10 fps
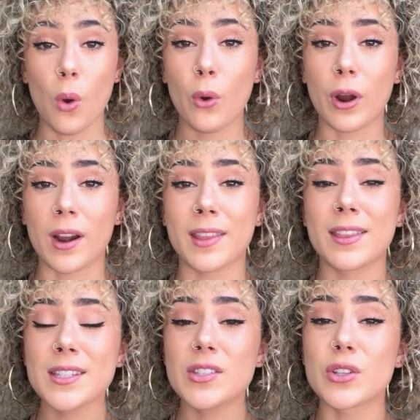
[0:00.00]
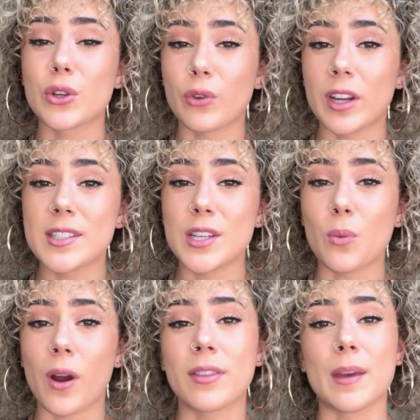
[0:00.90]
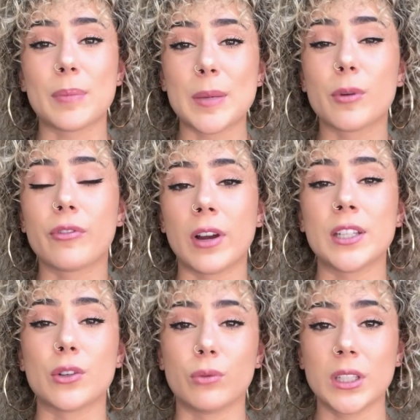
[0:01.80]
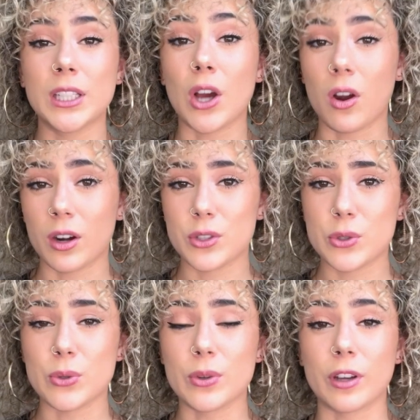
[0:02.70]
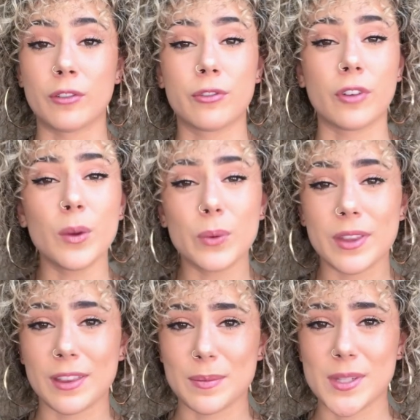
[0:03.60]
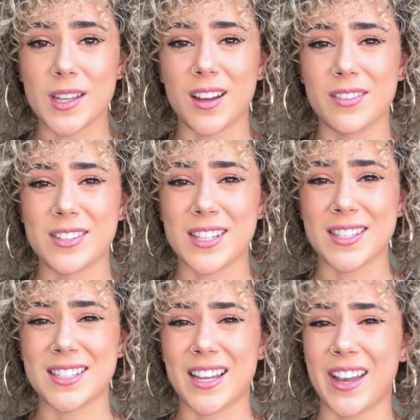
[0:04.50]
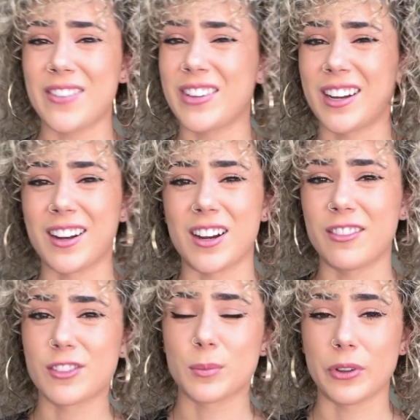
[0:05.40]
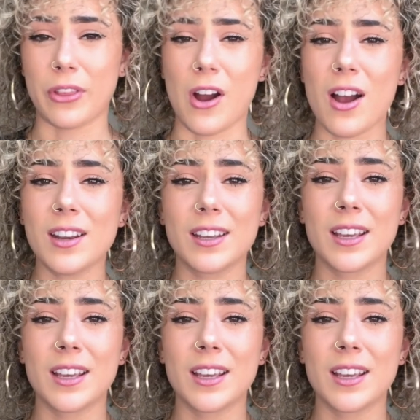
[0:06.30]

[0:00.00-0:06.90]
Or this is a crazy one that people find it really hard to confront within themselves because it's kind of an uncomfortable thought.